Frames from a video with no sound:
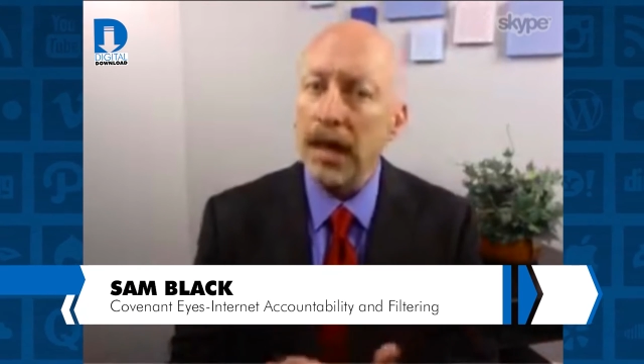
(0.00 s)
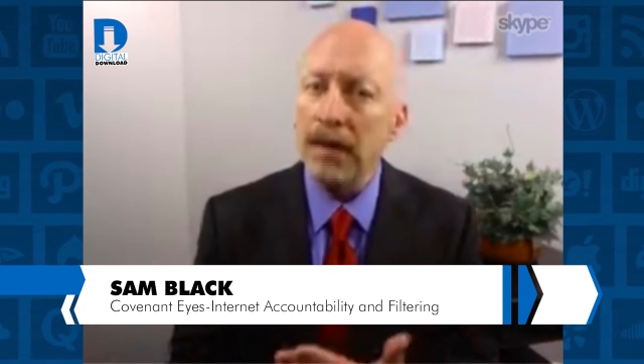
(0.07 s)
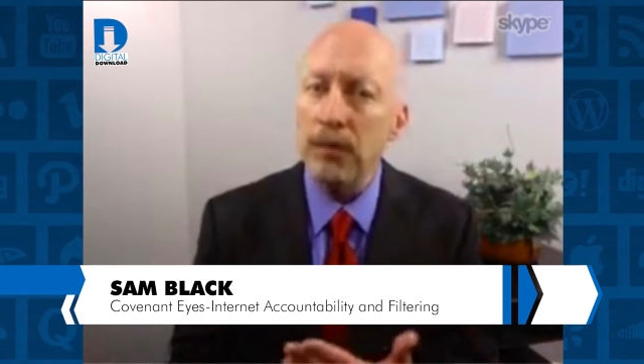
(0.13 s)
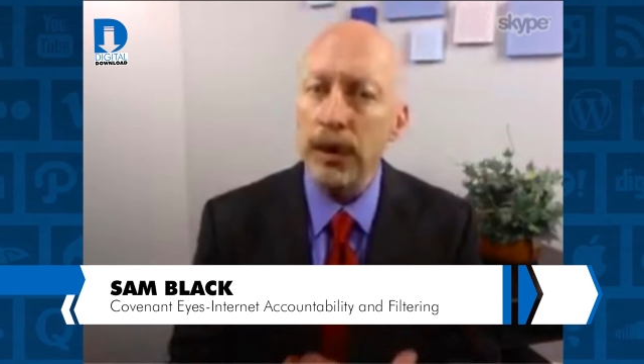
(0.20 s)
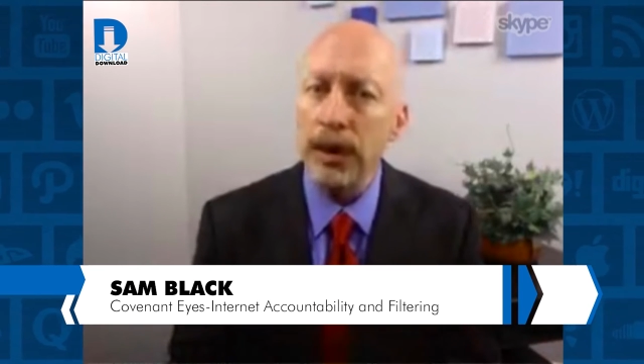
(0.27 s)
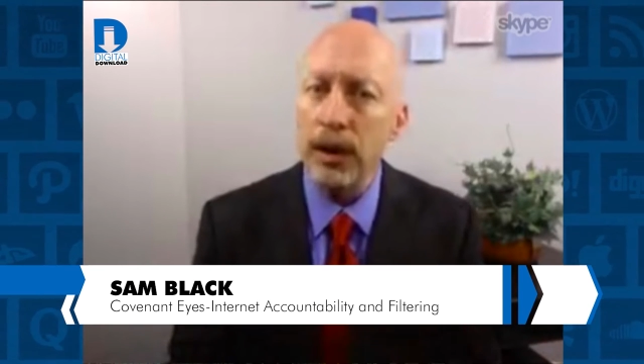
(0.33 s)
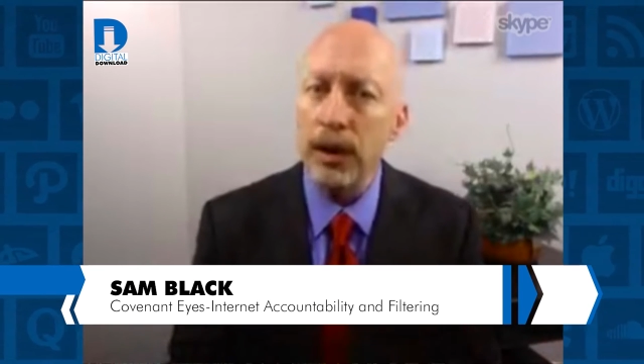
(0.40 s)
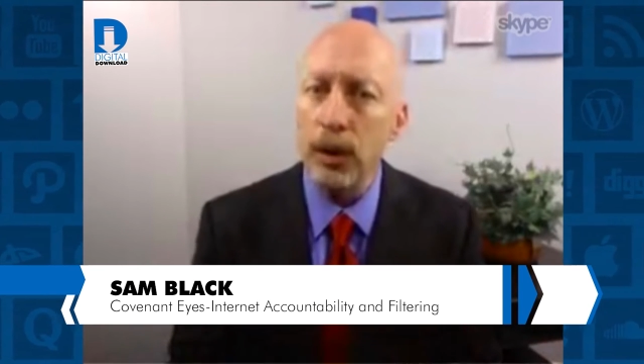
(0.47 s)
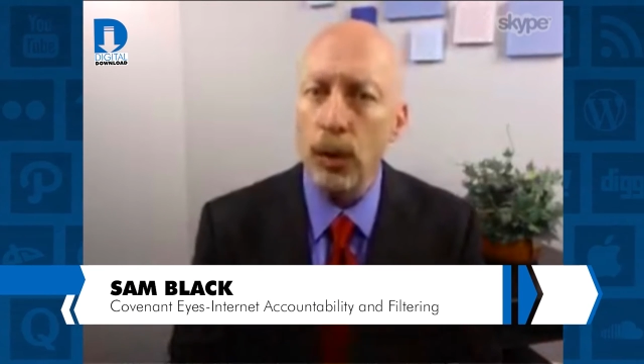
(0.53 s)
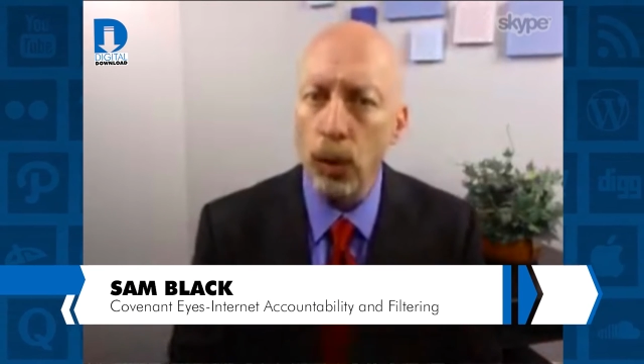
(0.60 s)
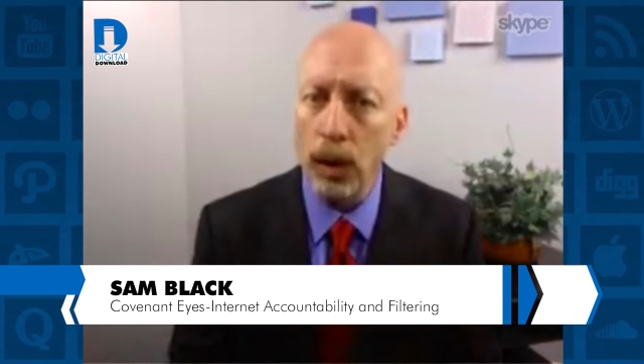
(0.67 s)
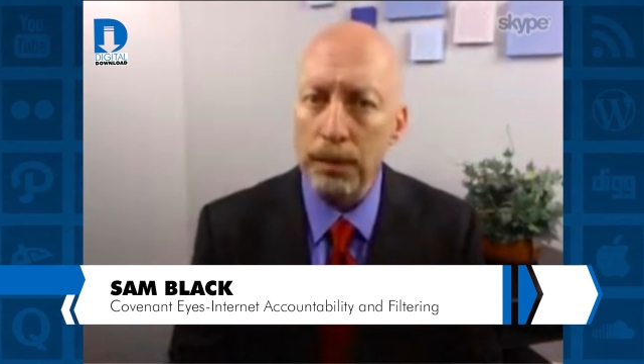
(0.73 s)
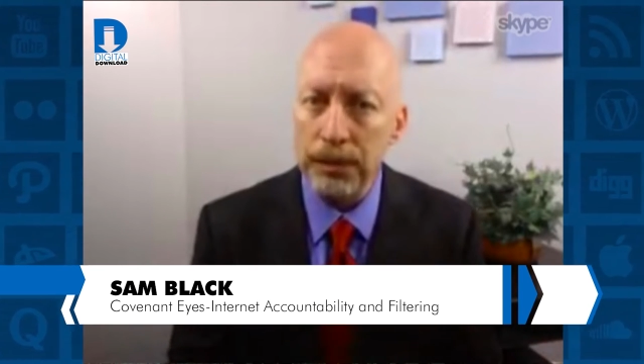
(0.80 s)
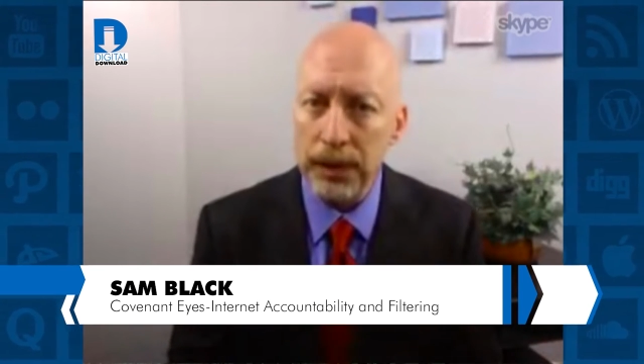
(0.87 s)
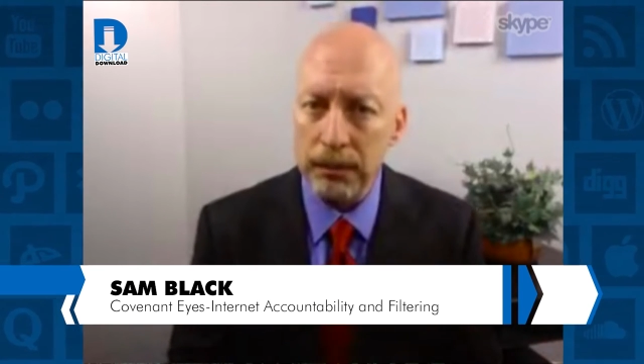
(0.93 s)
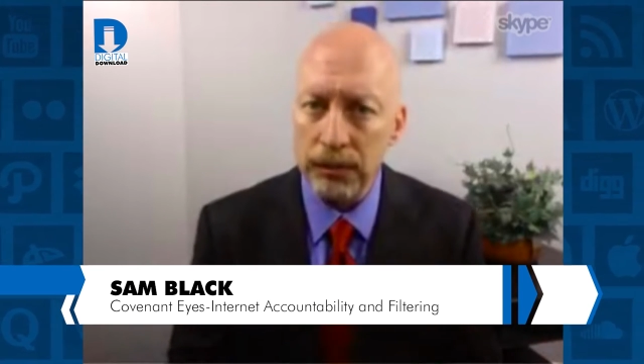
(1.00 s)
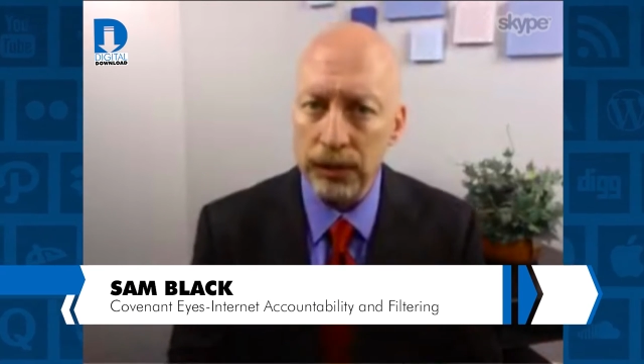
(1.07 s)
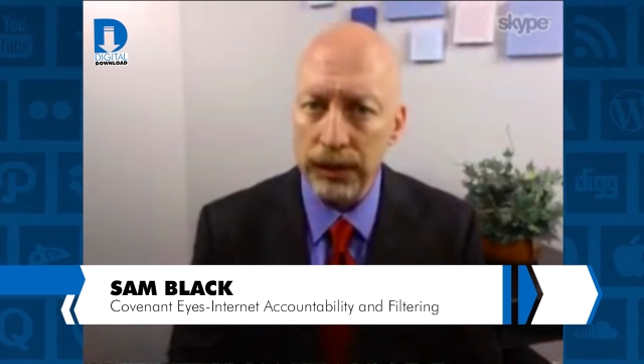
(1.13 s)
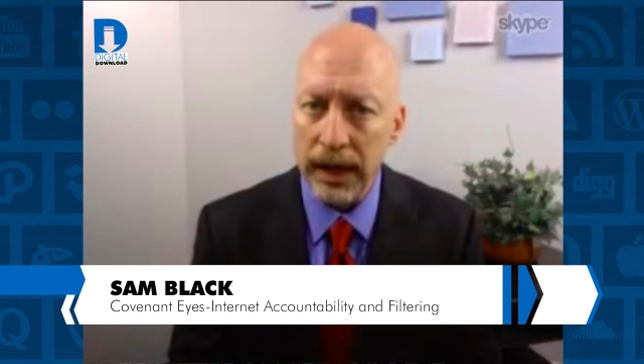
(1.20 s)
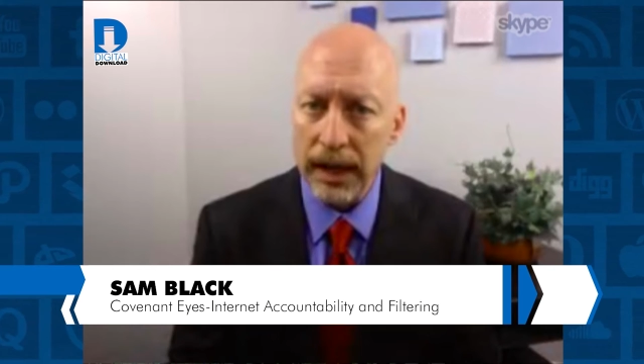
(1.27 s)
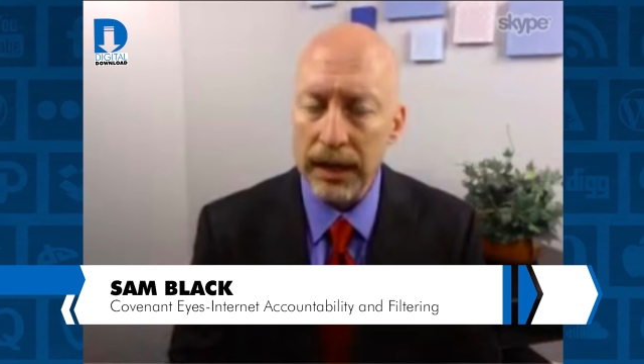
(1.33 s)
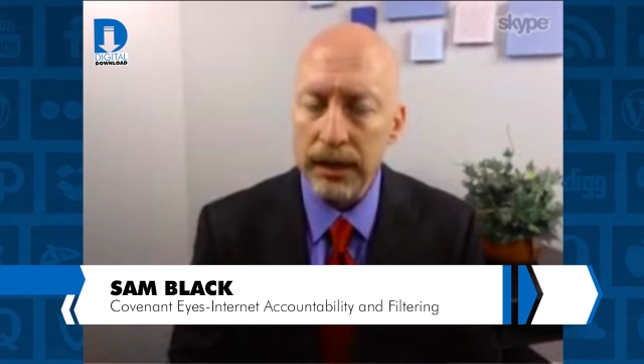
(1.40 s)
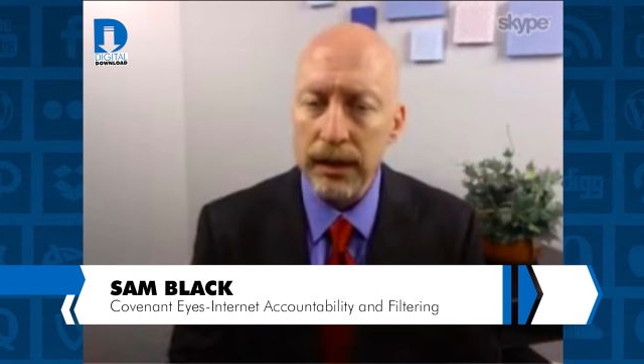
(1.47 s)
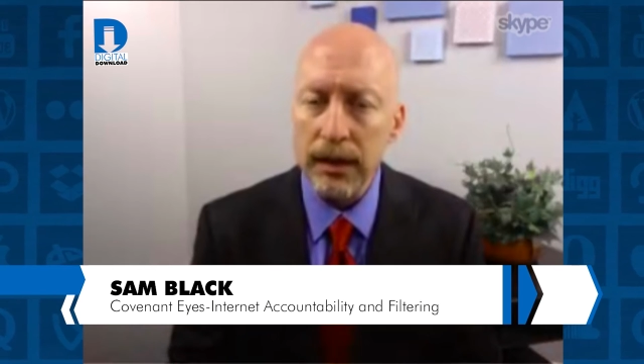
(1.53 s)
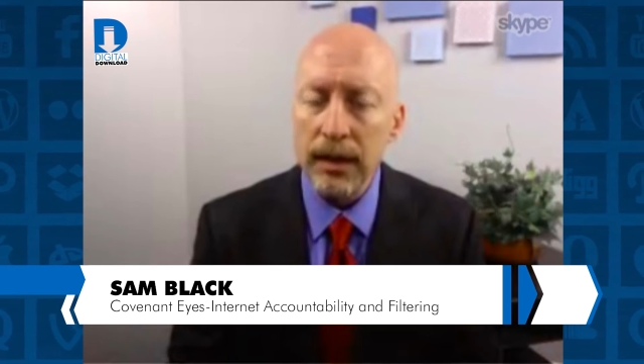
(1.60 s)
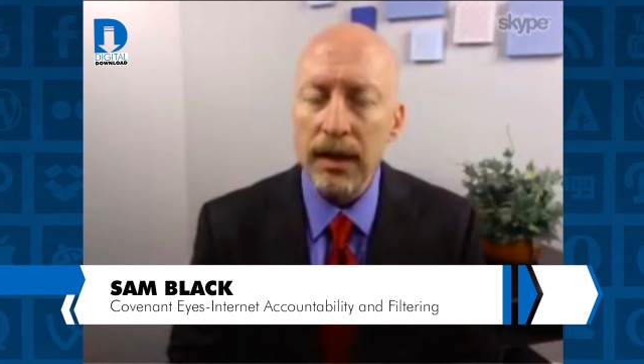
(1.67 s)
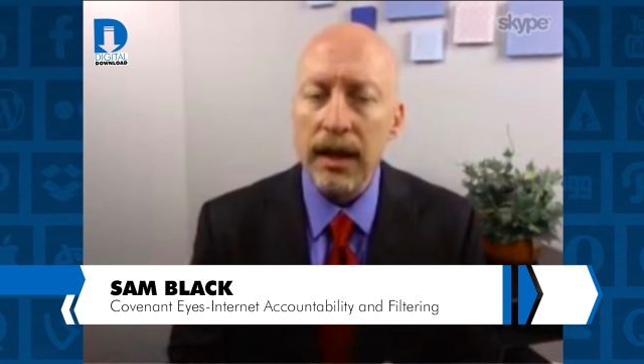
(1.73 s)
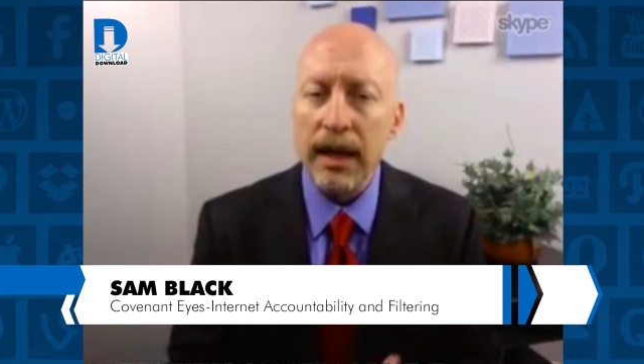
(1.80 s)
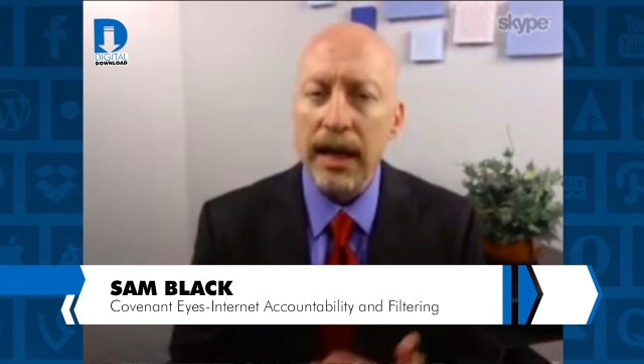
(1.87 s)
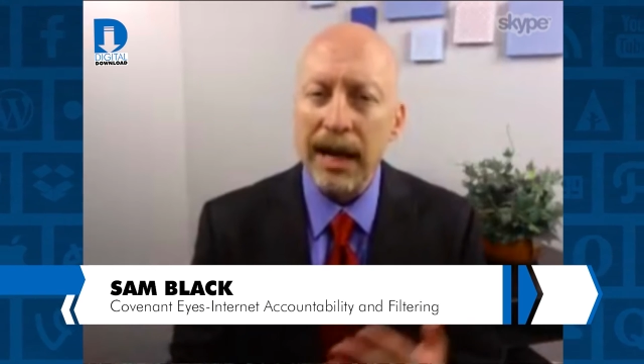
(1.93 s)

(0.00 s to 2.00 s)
but have we equipped them for that?